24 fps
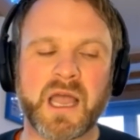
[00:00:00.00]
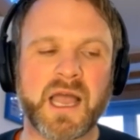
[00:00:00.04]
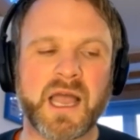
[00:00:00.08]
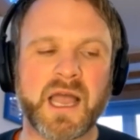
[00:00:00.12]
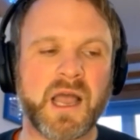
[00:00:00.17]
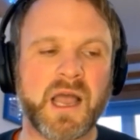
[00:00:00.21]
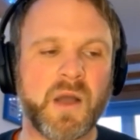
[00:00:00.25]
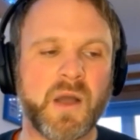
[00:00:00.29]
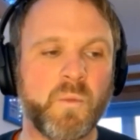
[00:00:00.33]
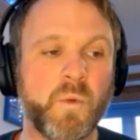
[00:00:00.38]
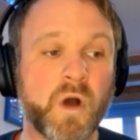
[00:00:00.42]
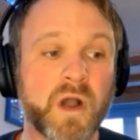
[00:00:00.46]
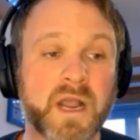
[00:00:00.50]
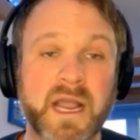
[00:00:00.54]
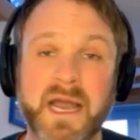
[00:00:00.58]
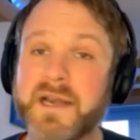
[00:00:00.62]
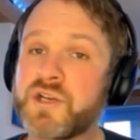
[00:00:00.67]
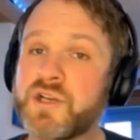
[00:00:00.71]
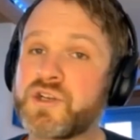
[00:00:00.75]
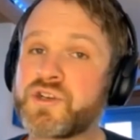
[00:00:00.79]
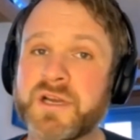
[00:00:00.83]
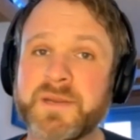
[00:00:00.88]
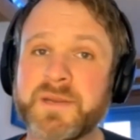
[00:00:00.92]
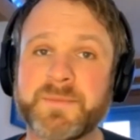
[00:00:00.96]
what
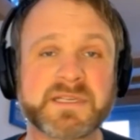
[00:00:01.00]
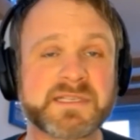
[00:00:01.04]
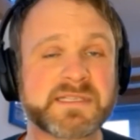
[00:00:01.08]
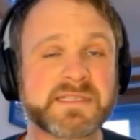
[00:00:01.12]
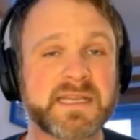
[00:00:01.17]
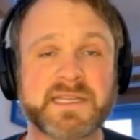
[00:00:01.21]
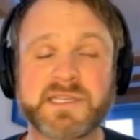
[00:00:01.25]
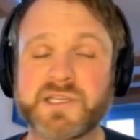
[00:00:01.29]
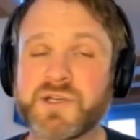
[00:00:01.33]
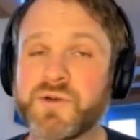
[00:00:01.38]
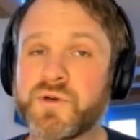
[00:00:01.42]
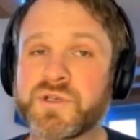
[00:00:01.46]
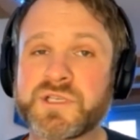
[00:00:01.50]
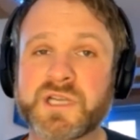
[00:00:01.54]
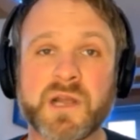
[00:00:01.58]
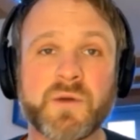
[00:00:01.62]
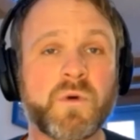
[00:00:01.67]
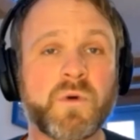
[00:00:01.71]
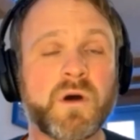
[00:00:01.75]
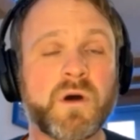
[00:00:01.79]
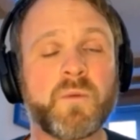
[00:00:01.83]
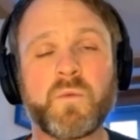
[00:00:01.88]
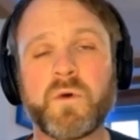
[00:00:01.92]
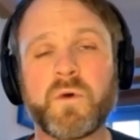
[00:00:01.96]
kind of treatments they do or don't
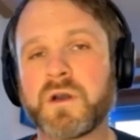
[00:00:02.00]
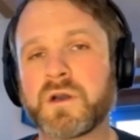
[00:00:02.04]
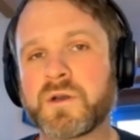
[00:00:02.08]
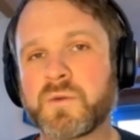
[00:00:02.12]
want,